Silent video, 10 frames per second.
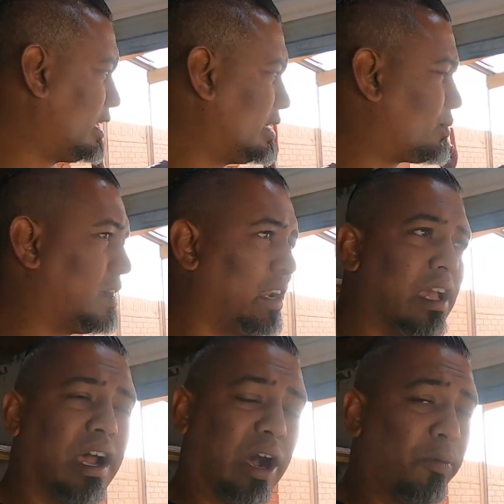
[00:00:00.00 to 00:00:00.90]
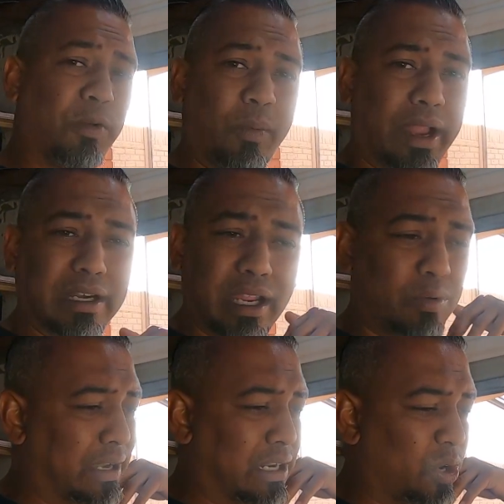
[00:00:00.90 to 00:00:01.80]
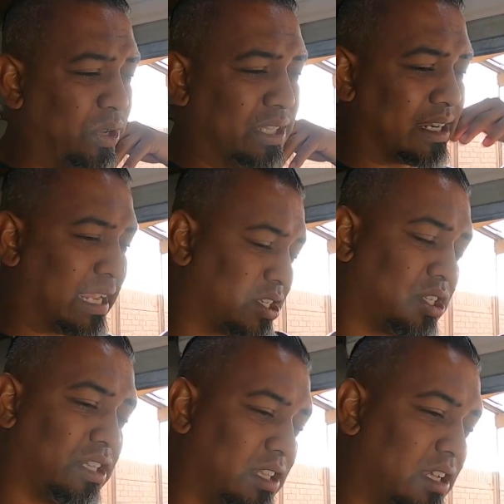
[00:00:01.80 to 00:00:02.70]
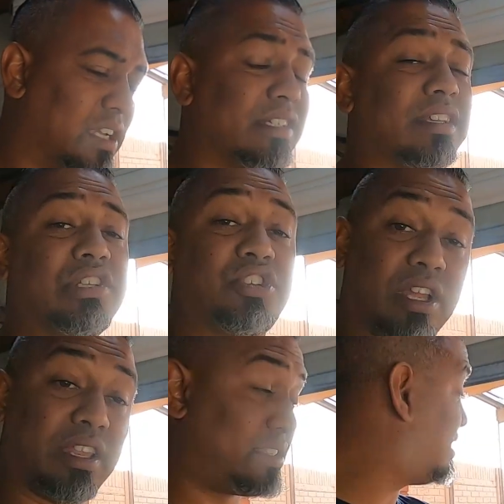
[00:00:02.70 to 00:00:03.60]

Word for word: day. Hopefully one day go international. Say inshallah,